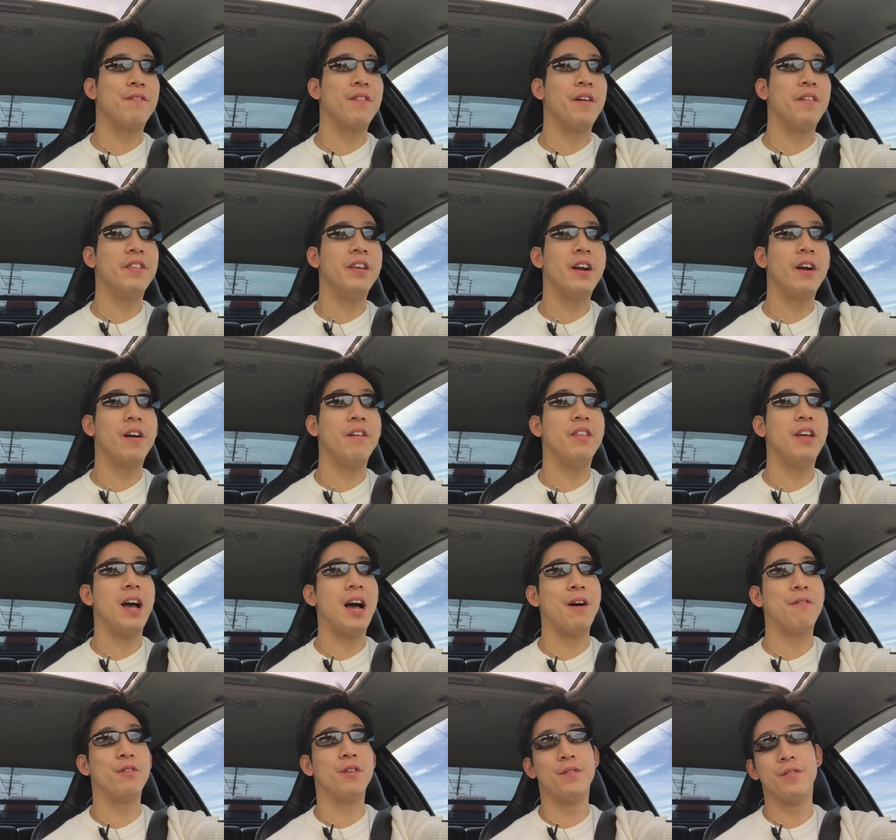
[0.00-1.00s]
on there, and they
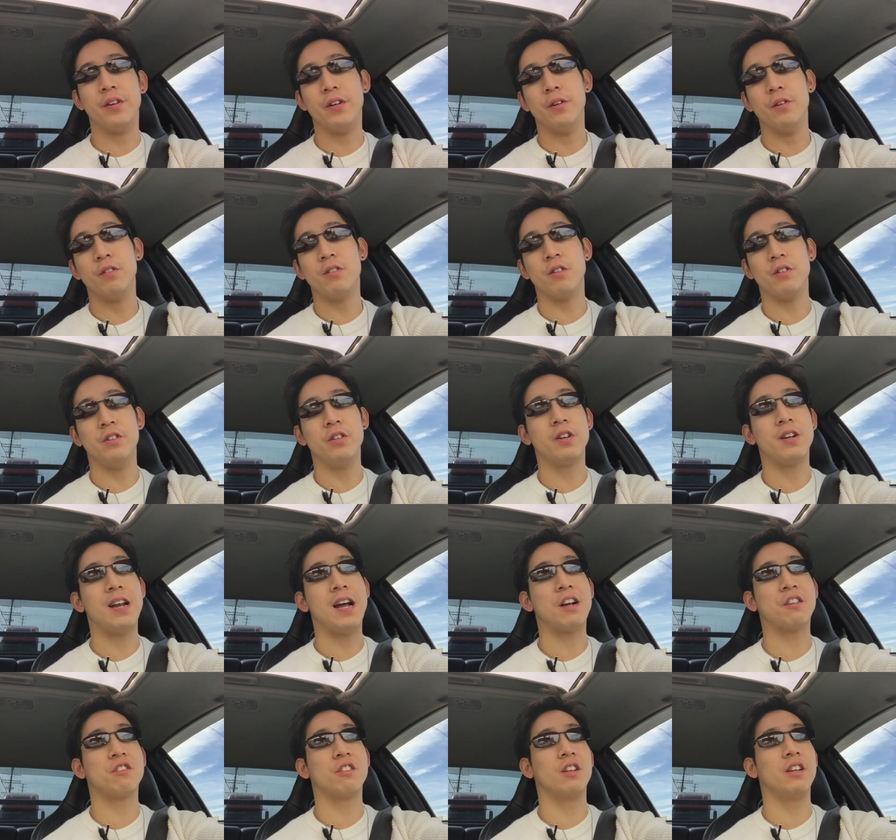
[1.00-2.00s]
have reviews, so you can
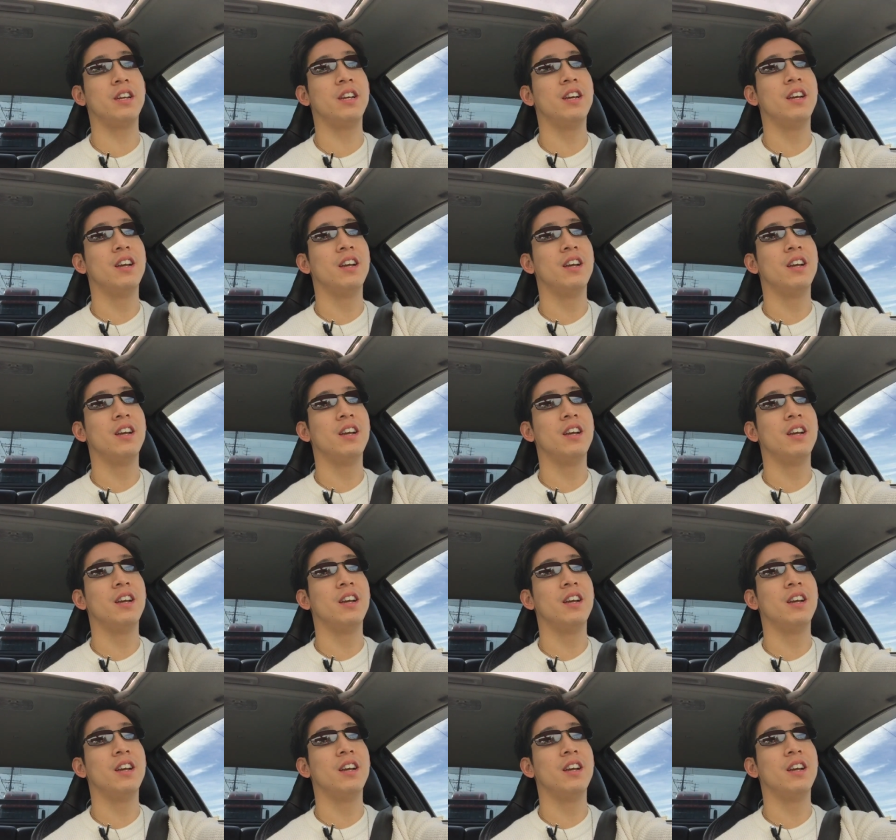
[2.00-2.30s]
actually